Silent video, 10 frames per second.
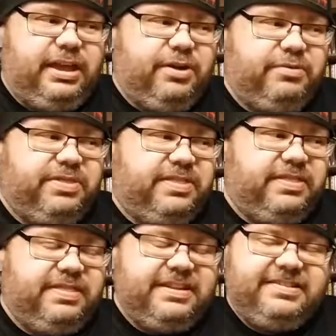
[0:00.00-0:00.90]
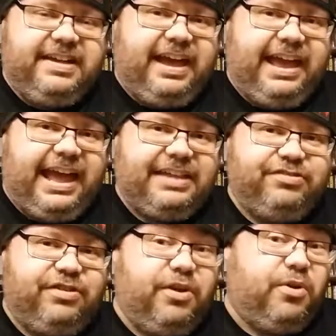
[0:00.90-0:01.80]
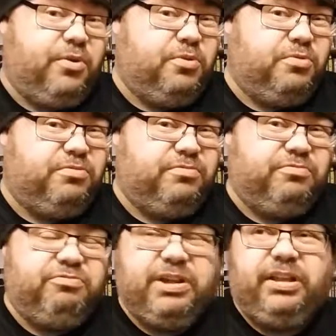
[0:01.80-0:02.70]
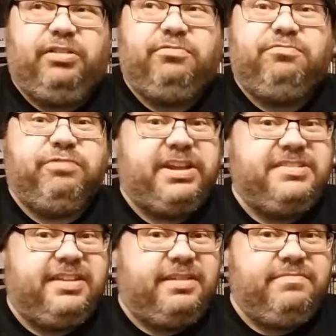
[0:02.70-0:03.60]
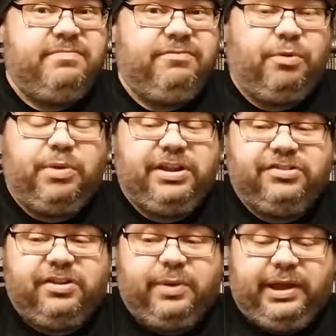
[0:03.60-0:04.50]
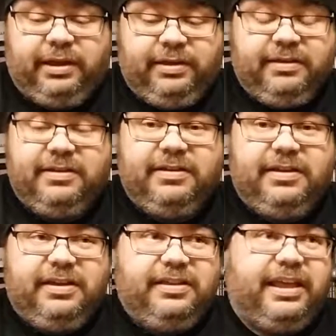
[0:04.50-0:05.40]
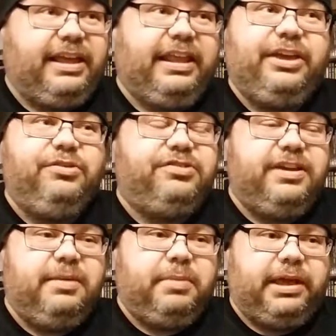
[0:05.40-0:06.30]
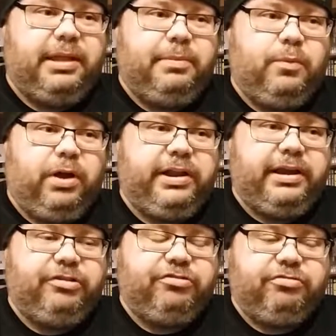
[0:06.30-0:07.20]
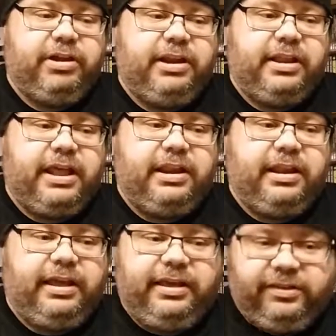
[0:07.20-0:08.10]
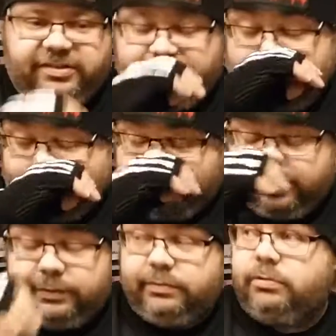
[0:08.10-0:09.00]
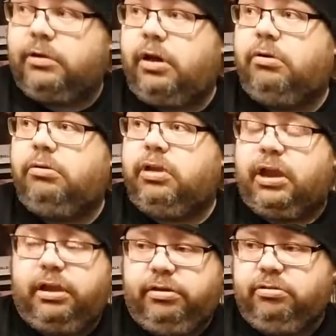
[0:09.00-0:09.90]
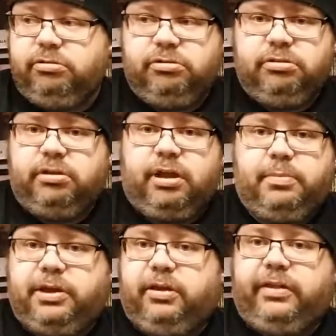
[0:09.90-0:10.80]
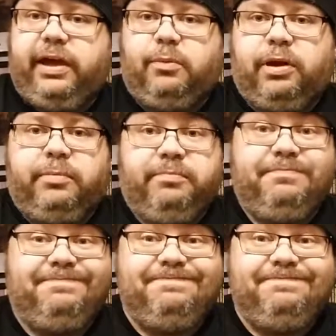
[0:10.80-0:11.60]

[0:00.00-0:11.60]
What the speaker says: you know, this guy has no real reason for what he's doing. Like you see him, like, he'll be walking down the street, and then, like, he'll just be like, oh, okay, I'm gonna kill that one.